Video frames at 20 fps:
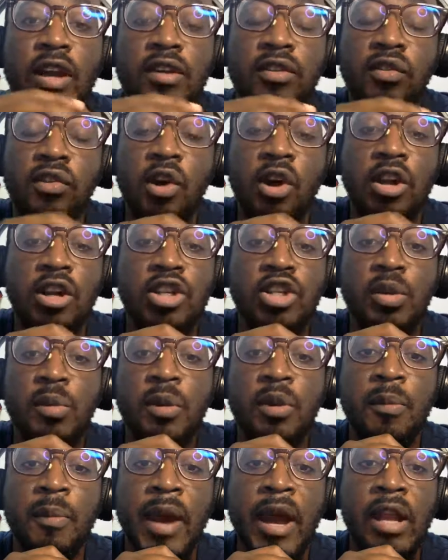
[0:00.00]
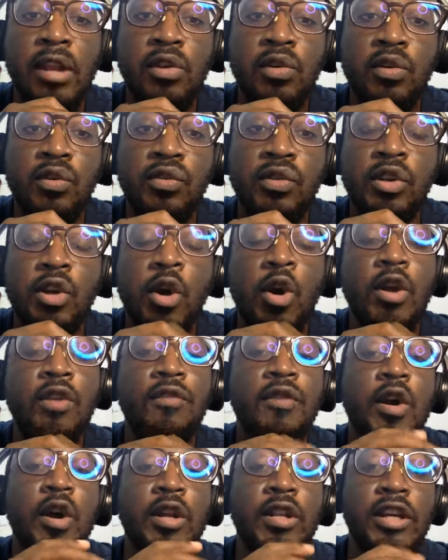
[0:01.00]
under a scholarship, you might lose it,
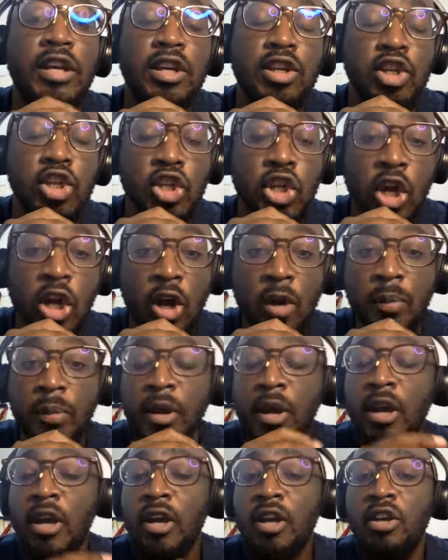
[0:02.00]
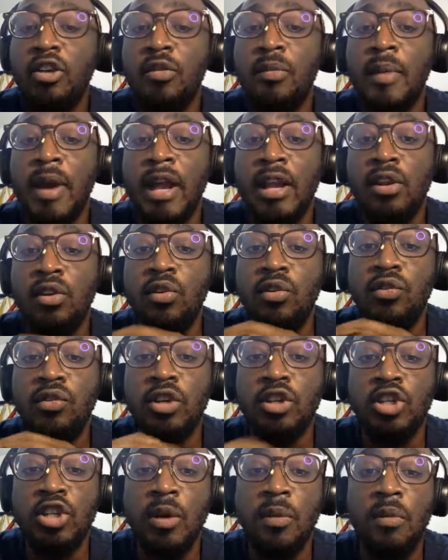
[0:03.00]
or if you're under a job, you might lose
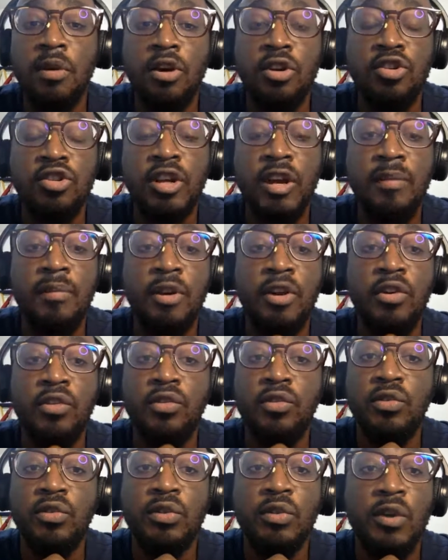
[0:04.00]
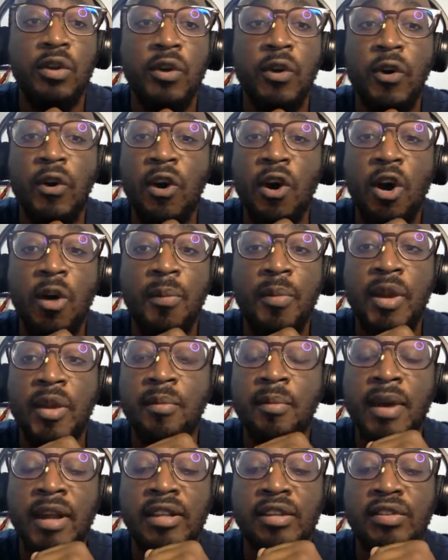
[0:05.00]
your job contract because you're copying